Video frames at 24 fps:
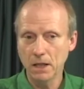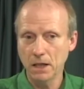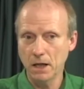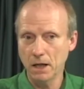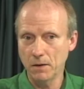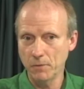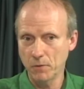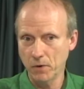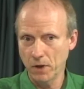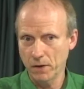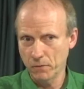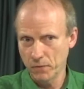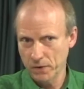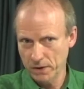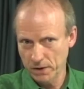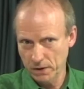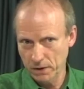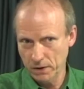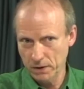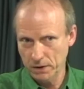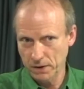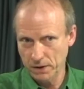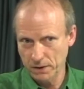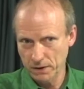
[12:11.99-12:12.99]
We
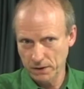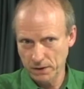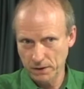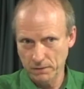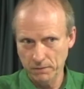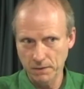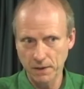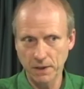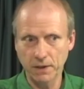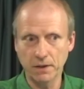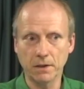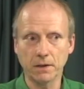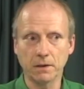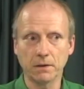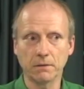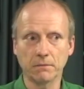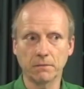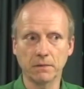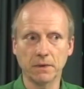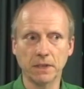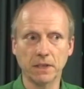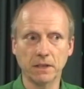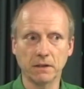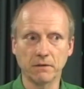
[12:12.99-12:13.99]
talked in the
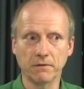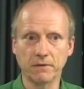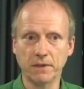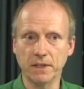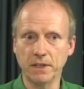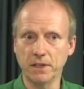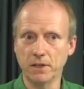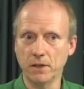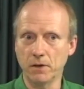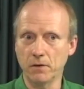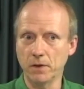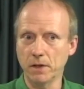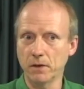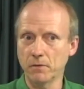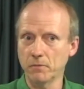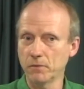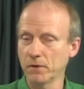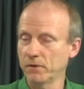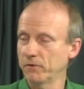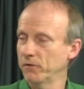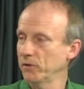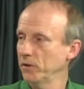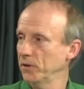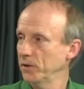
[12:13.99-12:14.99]
little video, it
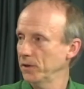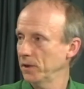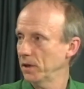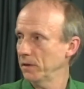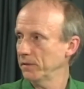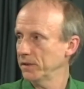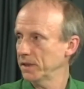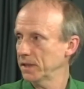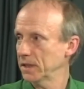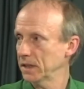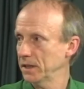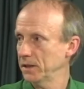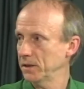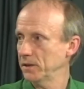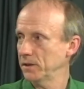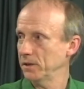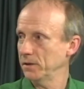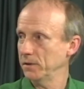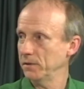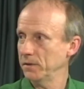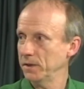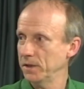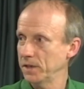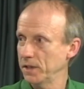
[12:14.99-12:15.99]
referred obviously
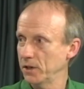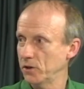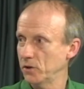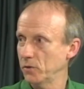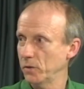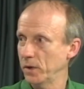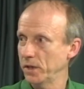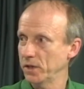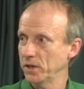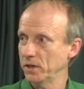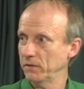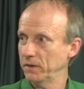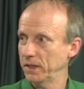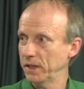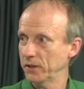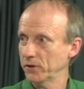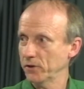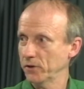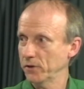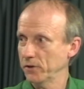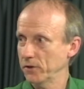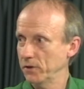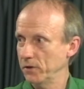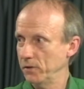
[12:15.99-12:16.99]
to the situation of
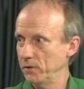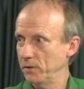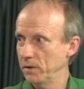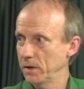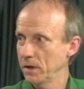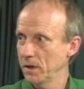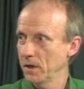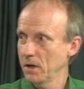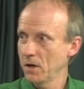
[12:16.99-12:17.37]
lecturers who